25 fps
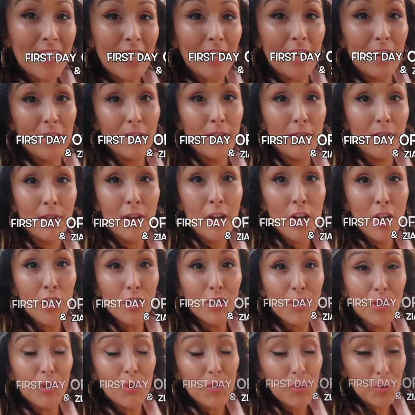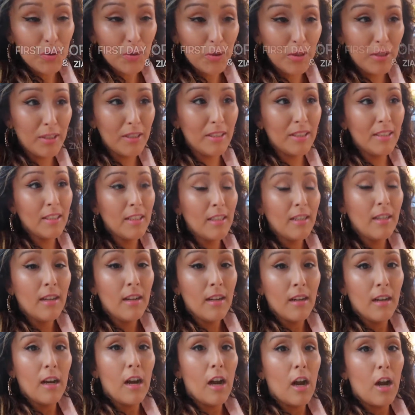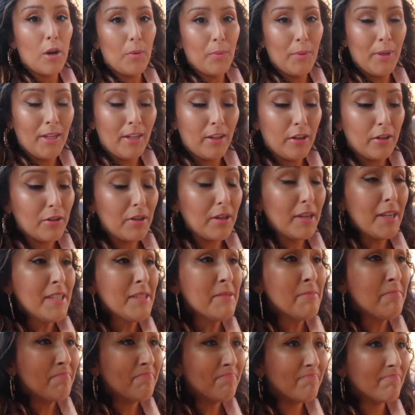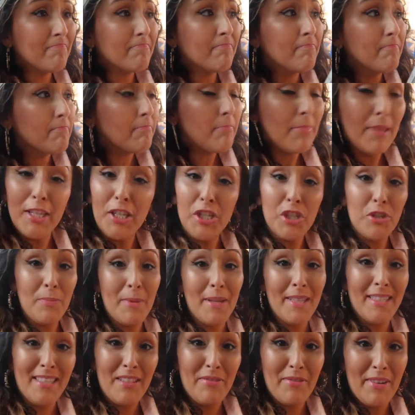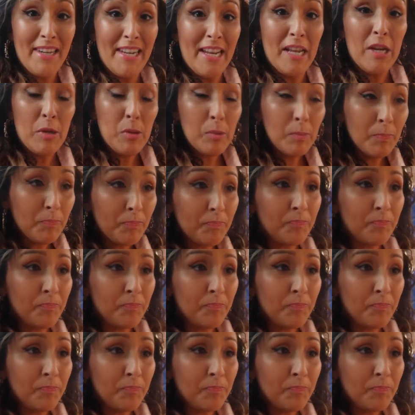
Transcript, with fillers: day of school. Are we going to cry? Place your bets in right now.